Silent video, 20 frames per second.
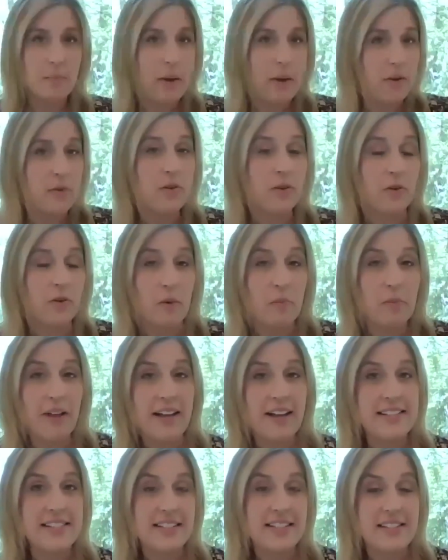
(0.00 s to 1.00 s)
about
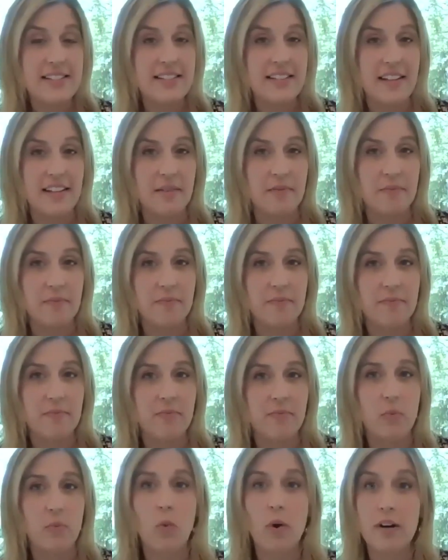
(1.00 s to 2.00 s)
neuroplasticity.
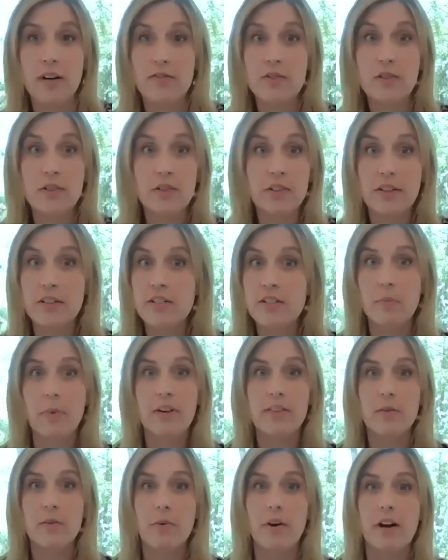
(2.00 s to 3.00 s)
What have you learned
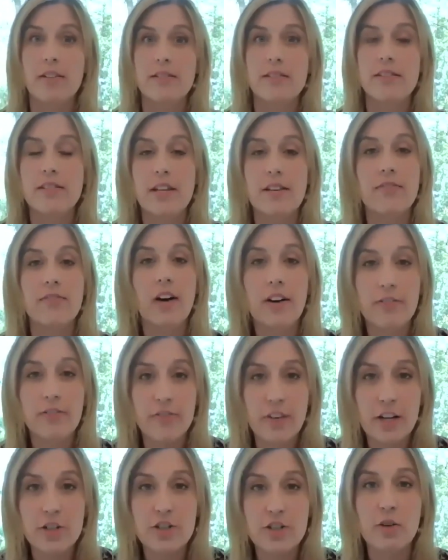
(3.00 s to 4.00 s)
about the process of
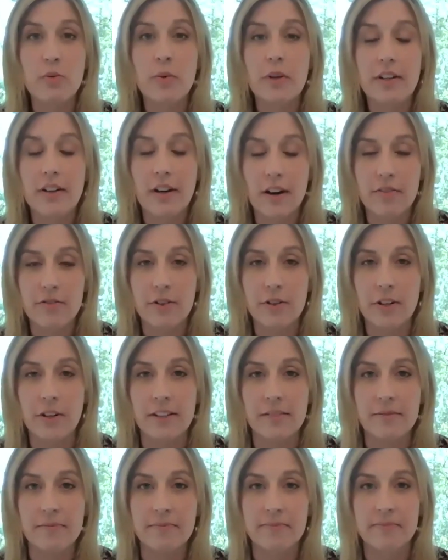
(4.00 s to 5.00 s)
aphasia recovery?
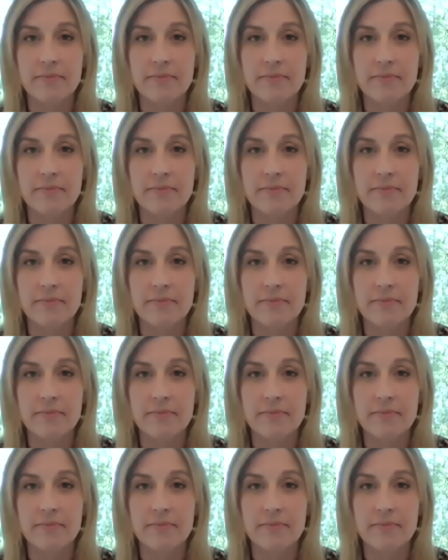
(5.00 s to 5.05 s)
